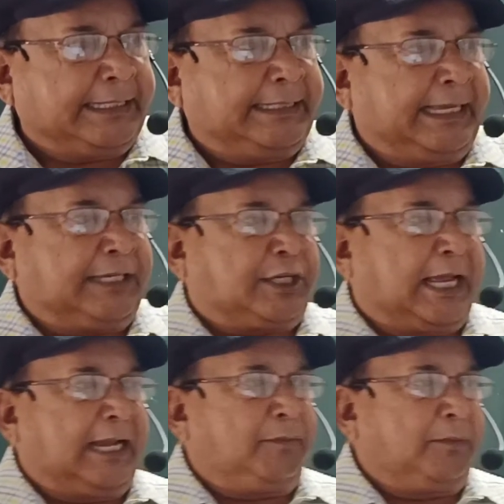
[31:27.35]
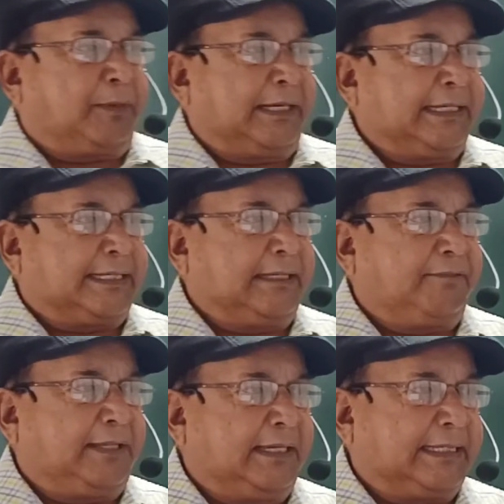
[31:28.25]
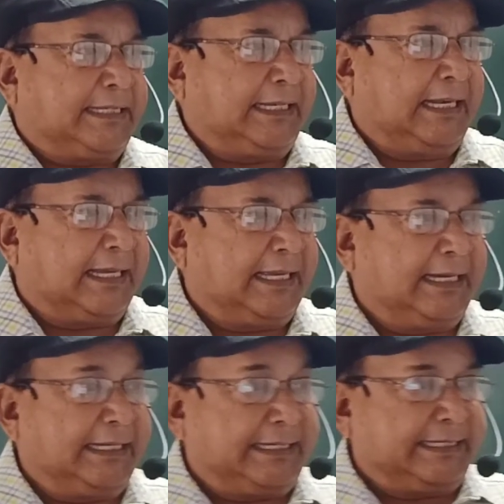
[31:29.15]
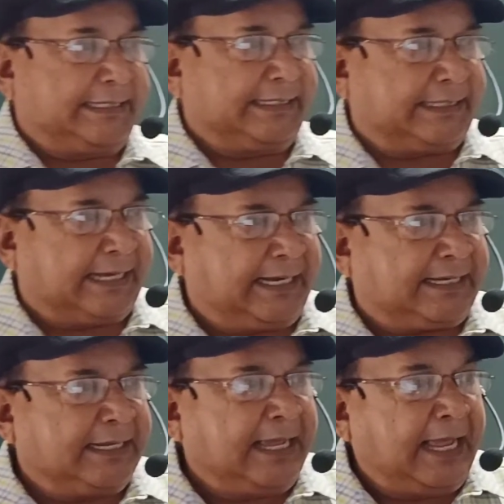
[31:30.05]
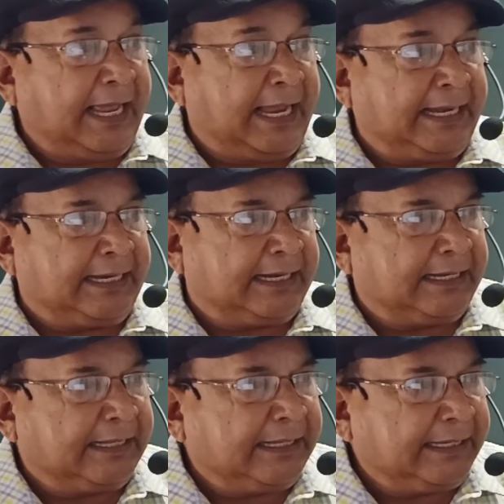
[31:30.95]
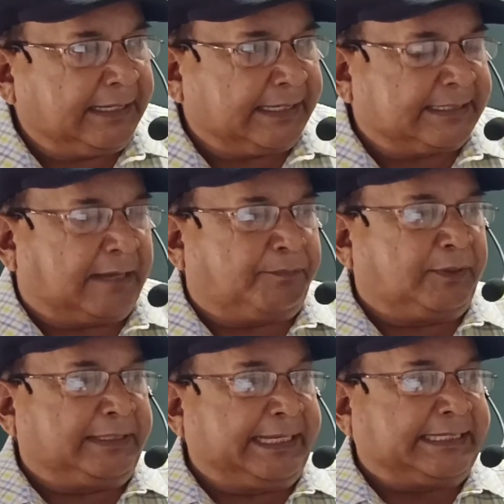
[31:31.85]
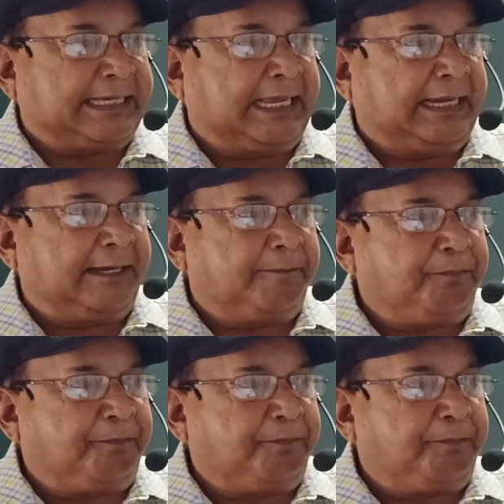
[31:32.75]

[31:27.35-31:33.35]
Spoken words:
They shall be punished if they steal again, it is a threat. And in example, they shall